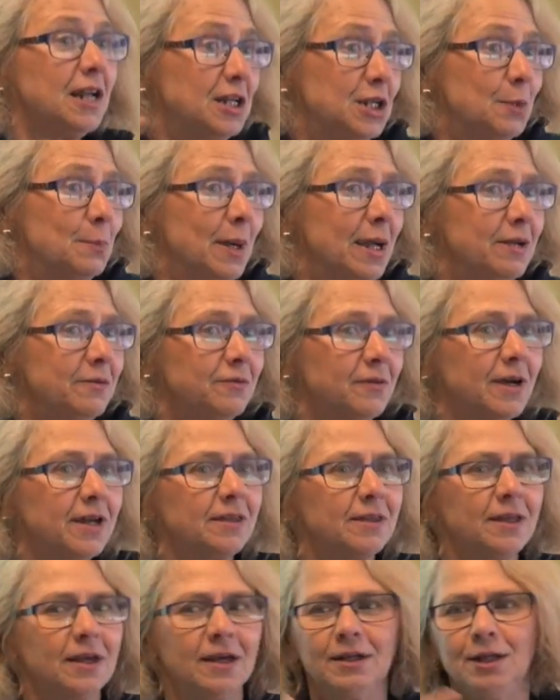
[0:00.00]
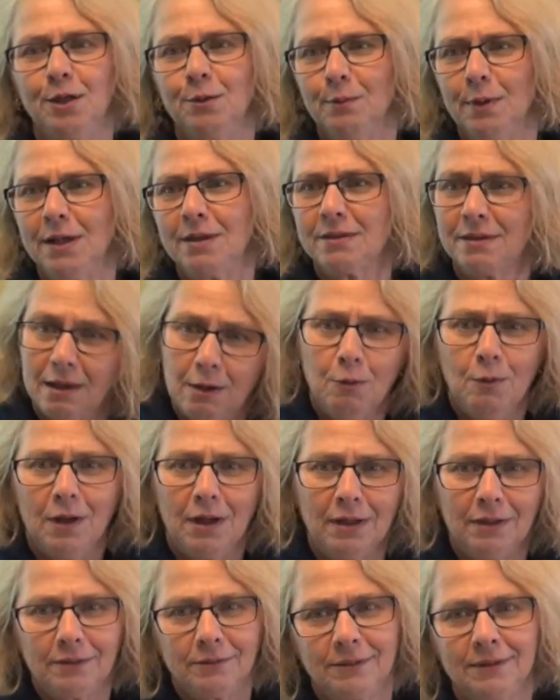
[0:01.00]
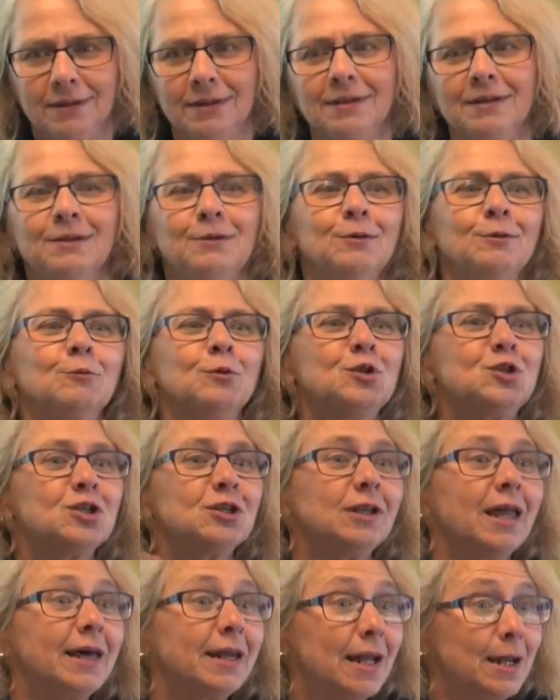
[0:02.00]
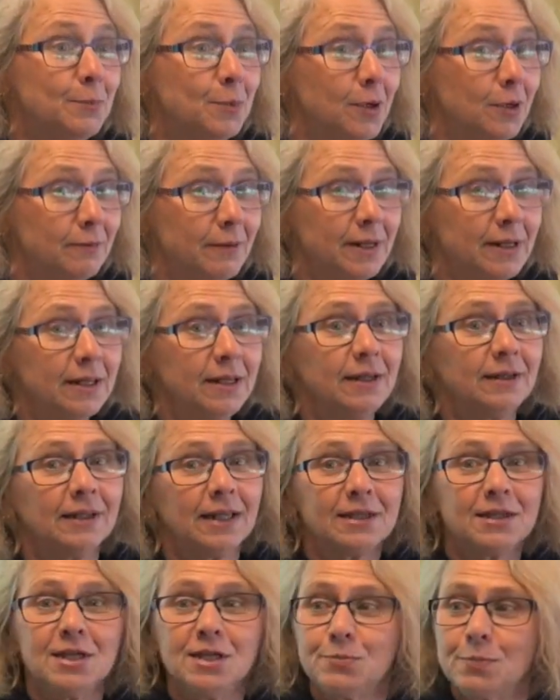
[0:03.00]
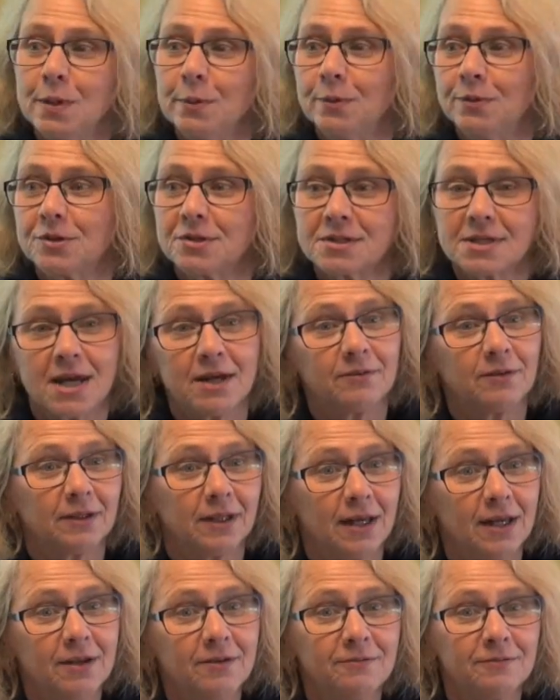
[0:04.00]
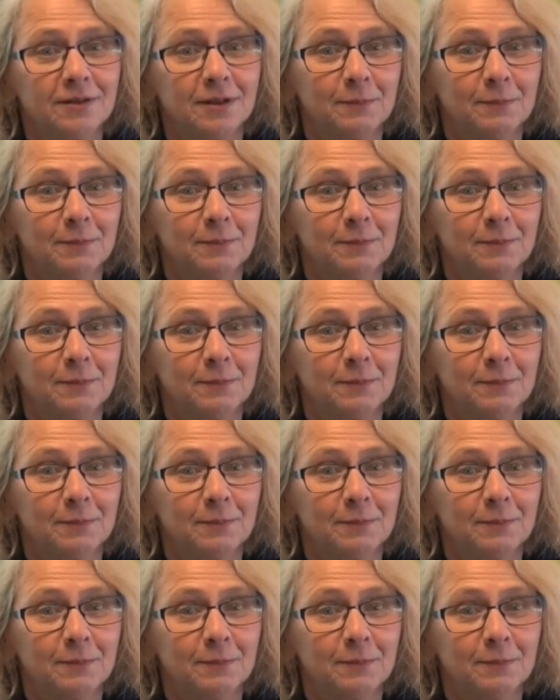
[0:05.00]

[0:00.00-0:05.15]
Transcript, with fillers: And you might find that you might think, well, you know, would you let up already and let these people just have a life?